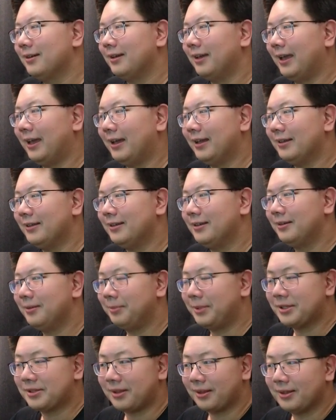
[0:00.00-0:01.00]
And
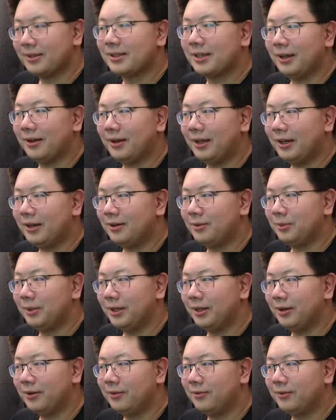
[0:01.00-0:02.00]
based on this calculator, we
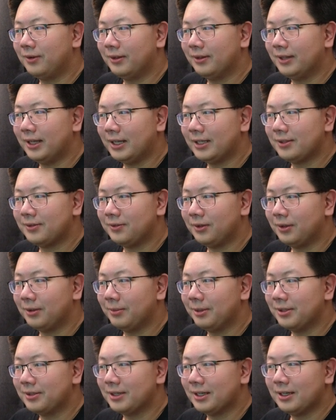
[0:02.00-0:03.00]
know for dance floor
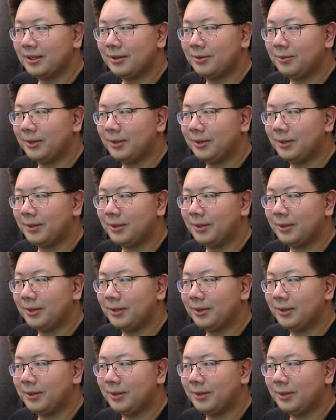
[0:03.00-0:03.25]
music,